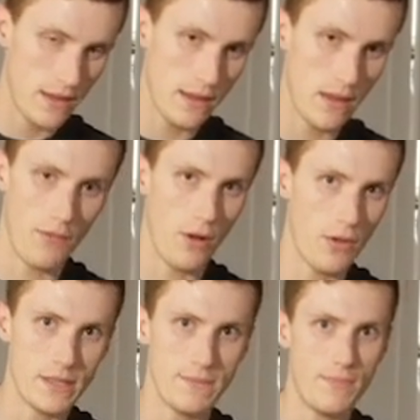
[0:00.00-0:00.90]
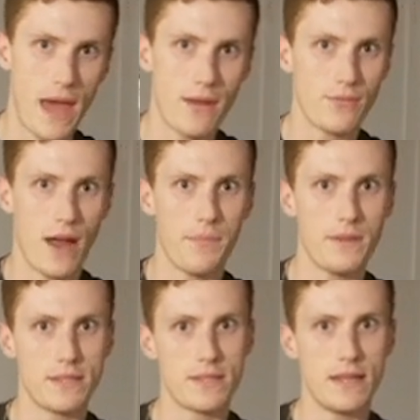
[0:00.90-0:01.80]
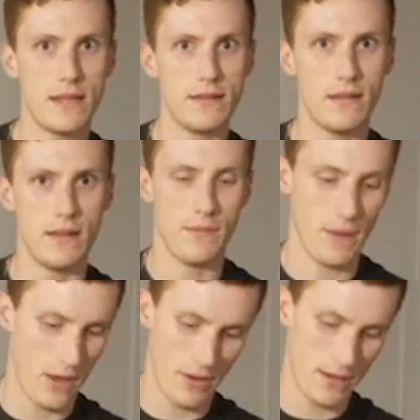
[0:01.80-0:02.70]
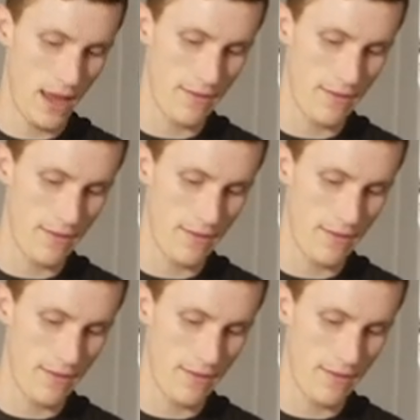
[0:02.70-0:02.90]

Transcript: of all this bad rap about it